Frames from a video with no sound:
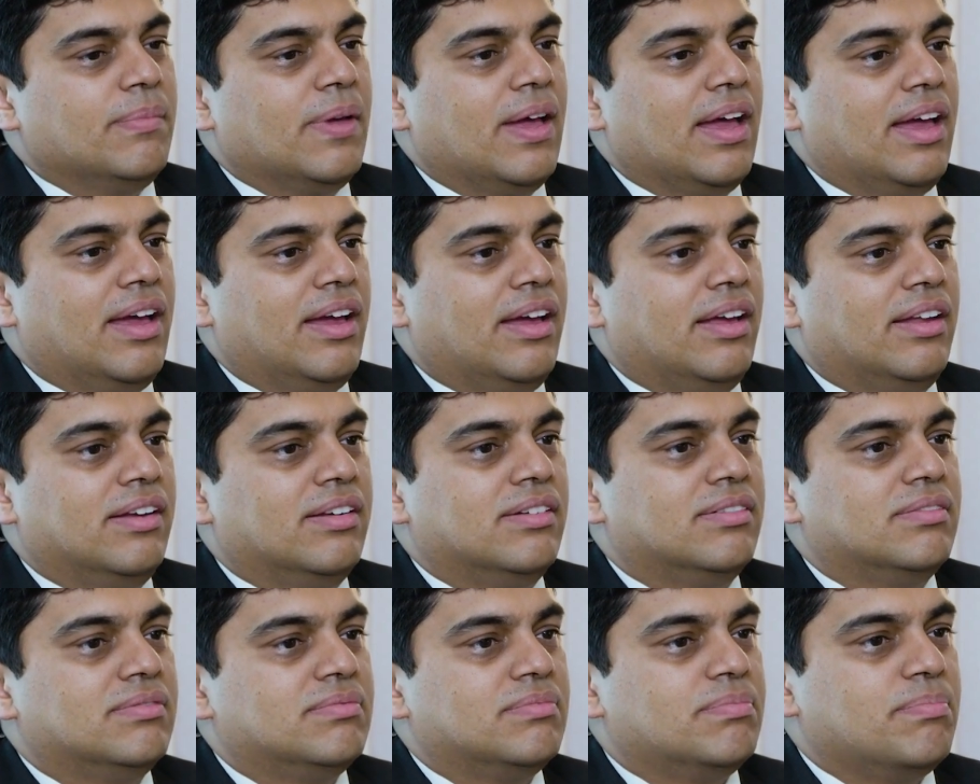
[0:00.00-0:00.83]
and
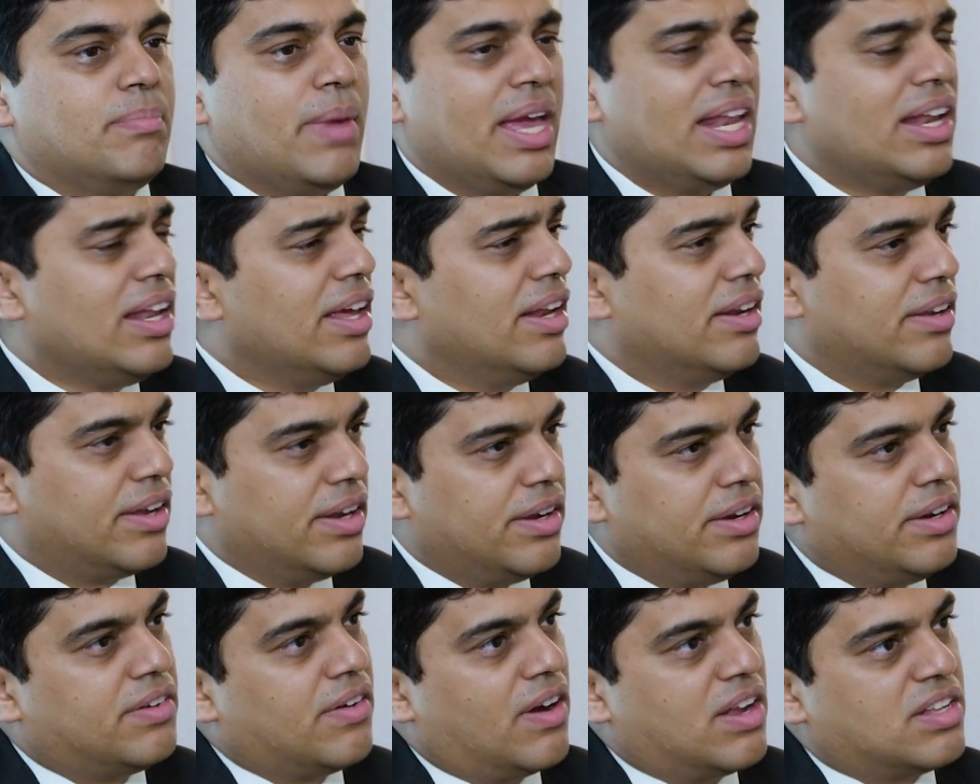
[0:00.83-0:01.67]
mainly in
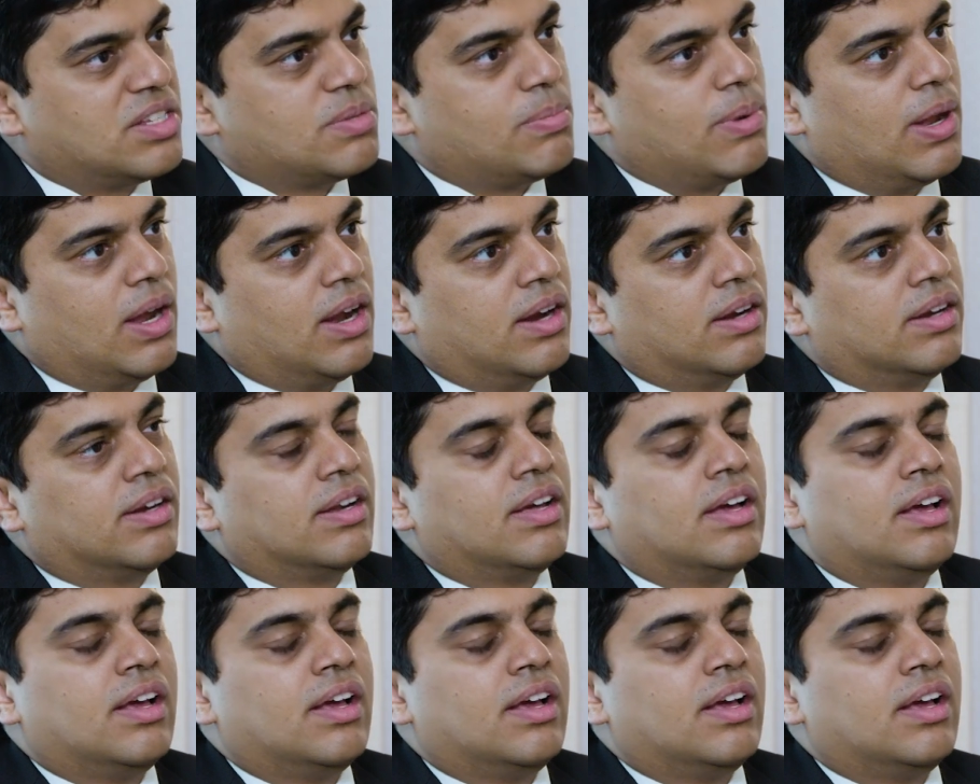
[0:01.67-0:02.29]
kidney transplant.